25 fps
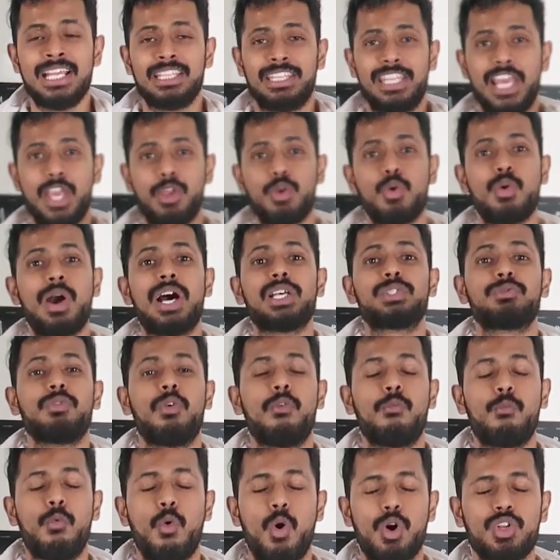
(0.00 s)
Thank you guys
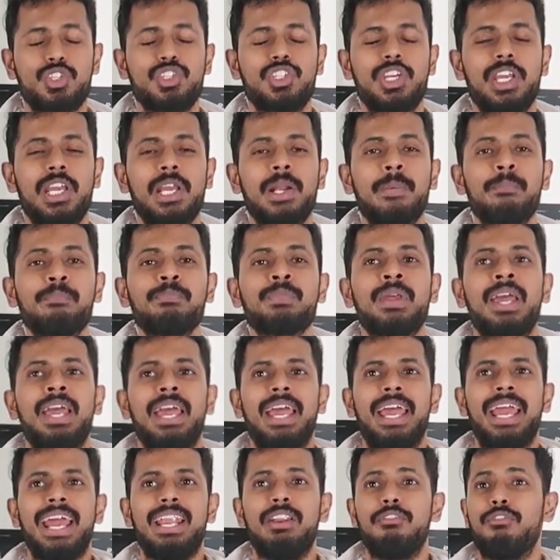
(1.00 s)
for watching,
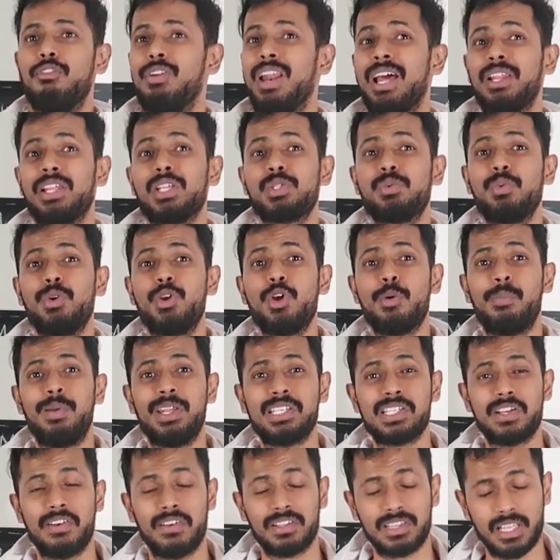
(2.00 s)
and if you like this video,
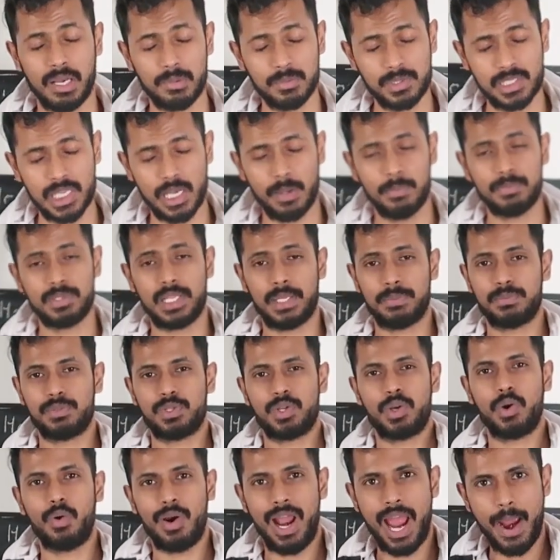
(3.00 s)
please give a thumbs up,
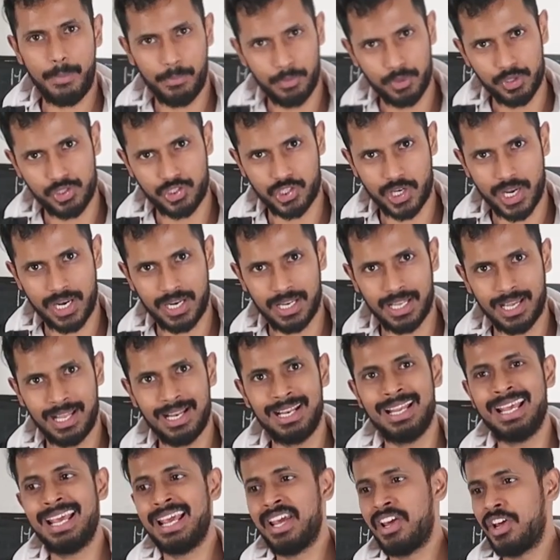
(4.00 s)
subscribe to the
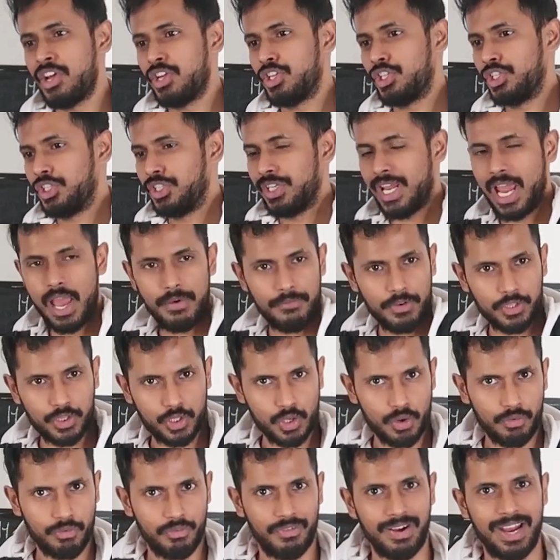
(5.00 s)
channel, share with
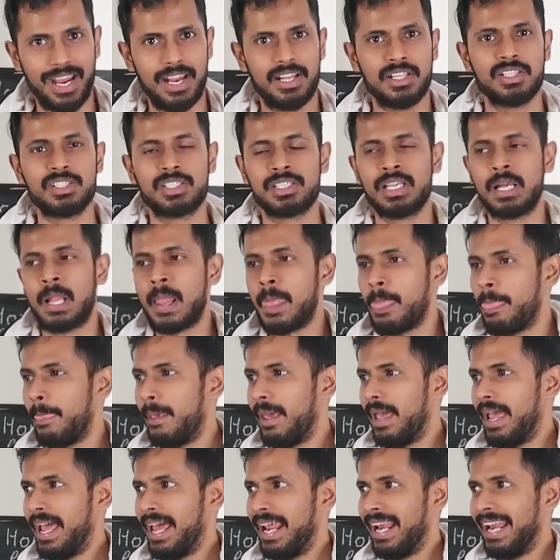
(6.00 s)
your friends,
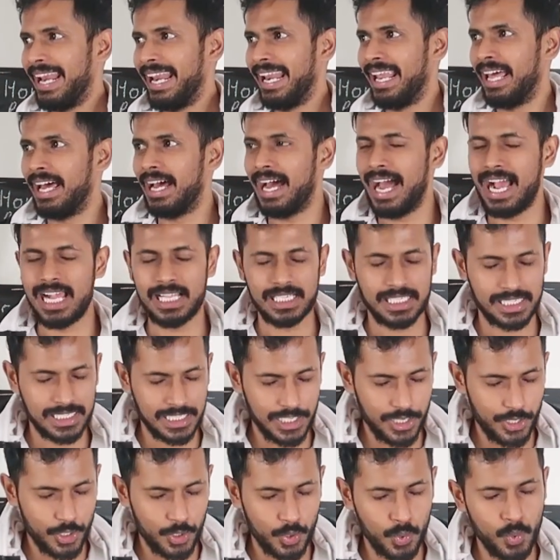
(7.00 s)
and I'll
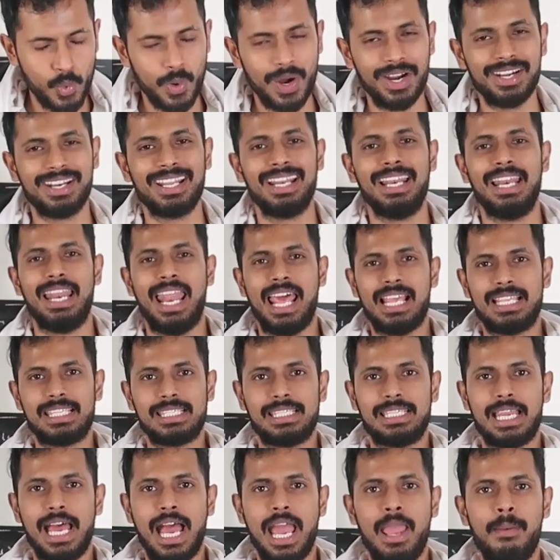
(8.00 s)
see you until
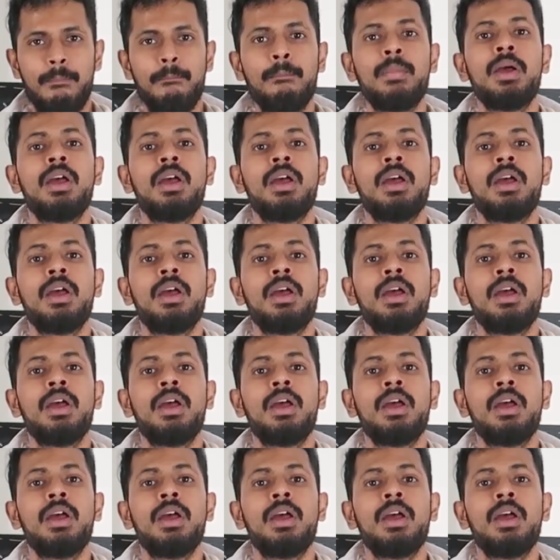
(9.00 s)
next time.